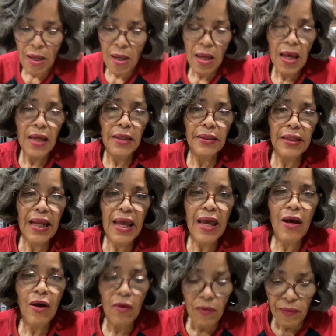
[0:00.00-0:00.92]
And
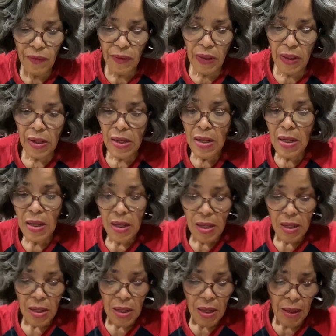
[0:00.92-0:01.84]
now
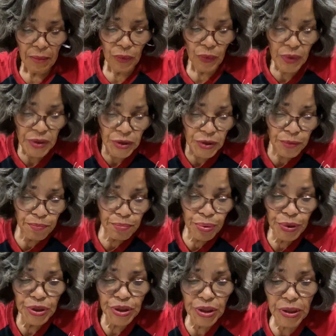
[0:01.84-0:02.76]
I'm going to
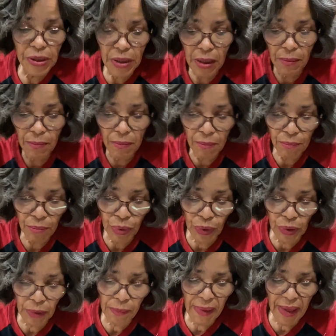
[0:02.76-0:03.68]
push it up, pull
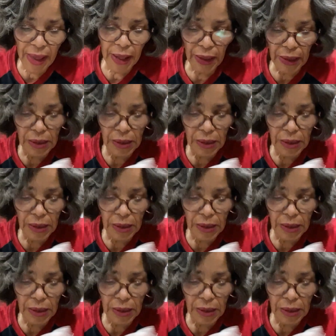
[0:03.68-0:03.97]
it back.